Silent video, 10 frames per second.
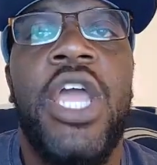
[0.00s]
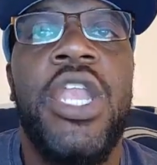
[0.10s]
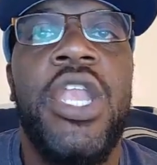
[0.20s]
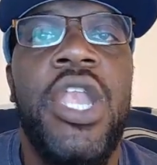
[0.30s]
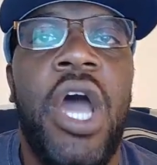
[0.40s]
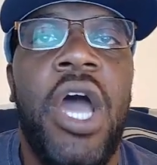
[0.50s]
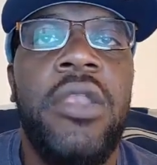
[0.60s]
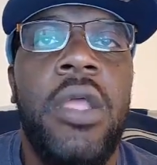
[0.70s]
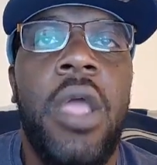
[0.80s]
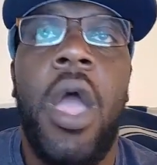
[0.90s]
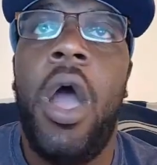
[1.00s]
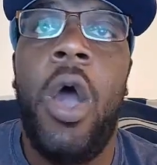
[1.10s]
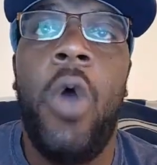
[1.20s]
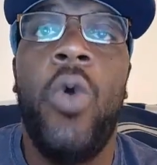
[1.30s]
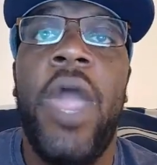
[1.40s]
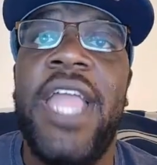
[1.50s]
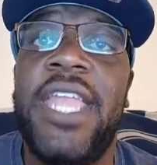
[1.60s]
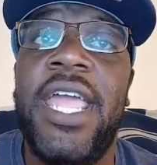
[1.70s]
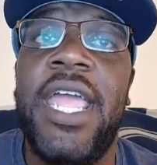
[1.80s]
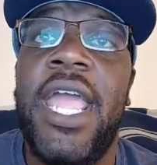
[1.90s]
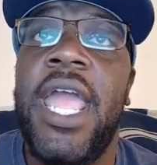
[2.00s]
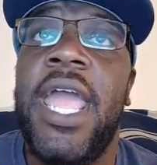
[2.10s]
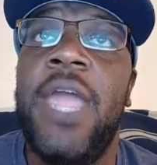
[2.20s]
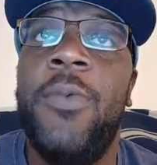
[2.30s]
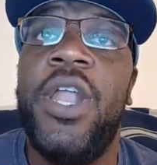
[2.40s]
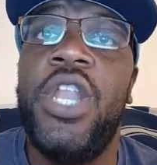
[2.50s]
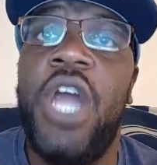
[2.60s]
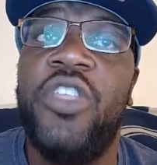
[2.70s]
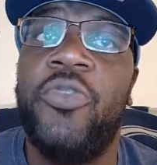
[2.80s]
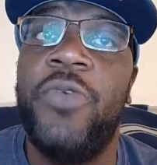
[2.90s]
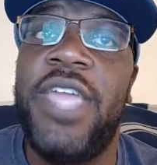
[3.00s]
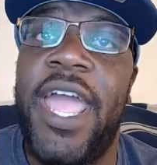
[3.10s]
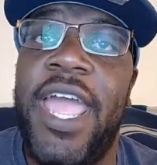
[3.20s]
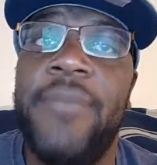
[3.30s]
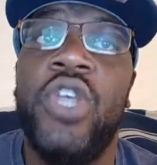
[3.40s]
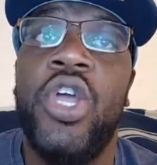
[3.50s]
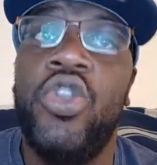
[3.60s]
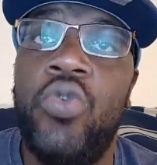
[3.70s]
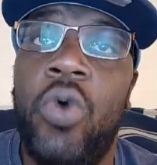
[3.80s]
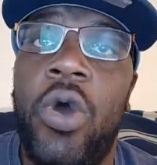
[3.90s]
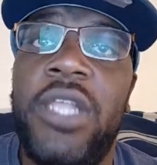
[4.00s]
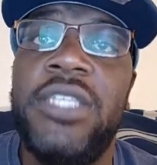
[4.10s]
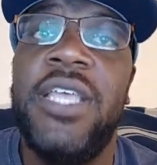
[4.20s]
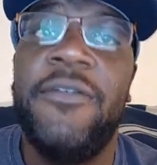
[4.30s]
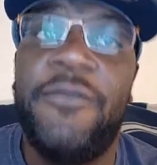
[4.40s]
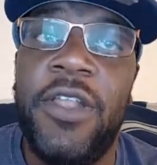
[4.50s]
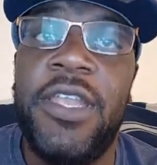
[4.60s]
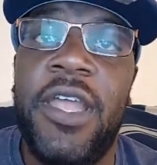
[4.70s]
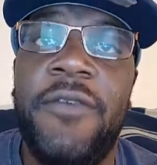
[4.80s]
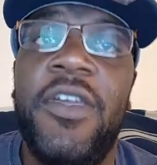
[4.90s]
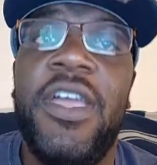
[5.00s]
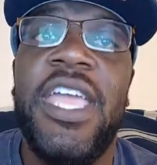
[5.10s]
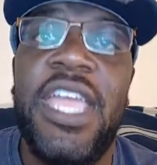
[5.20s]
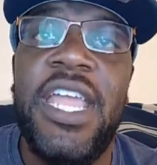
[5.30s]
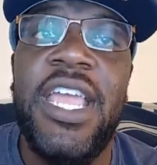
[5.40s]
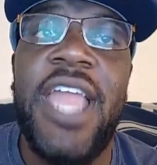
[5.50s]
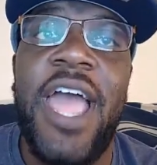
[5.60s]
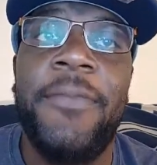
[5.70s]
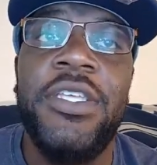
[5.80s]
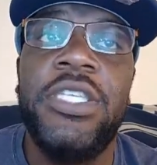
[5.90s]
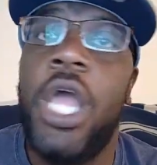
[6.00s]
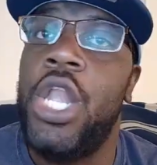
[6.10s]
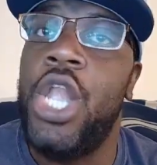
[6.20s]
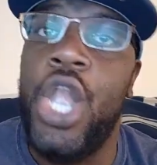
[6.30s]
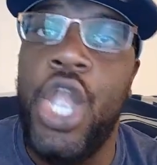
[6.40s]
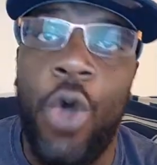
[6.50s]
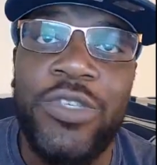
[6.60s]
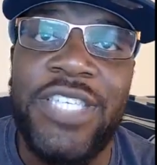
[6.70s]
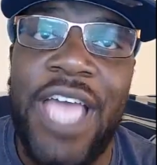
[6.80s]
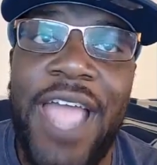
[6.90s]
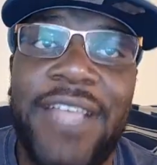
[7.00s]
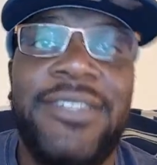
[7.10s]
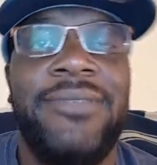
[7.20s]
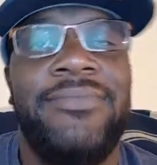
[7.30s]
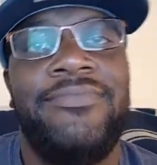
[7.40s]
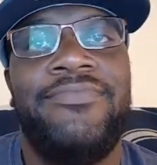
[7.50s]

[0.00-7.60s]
None. Oh, and then he won another 3 games. New Orleans, Philadelphia, Indianapolis, no sacks.